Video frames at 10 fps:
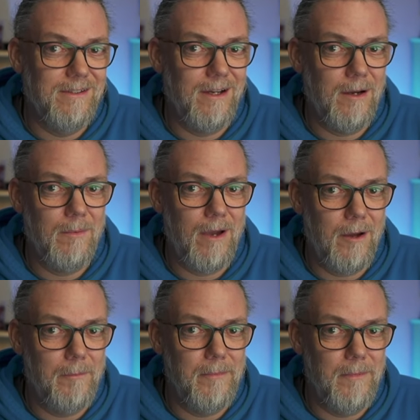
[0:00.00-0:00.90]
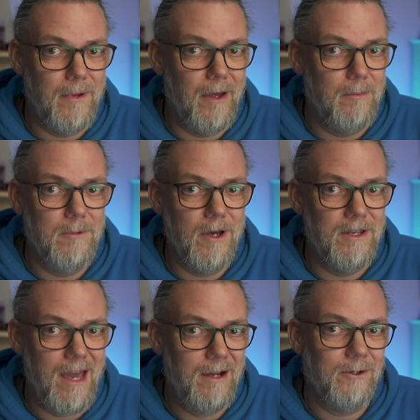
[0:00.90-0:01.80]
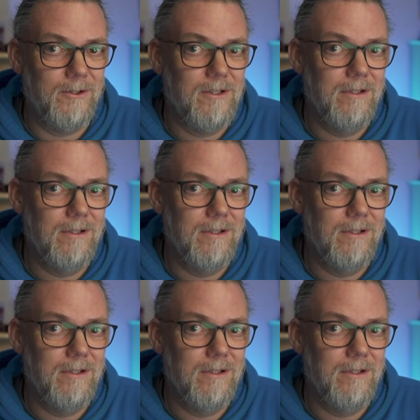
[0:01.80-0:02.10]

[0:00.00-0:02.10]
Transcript: I'm I'm I'm not knackered.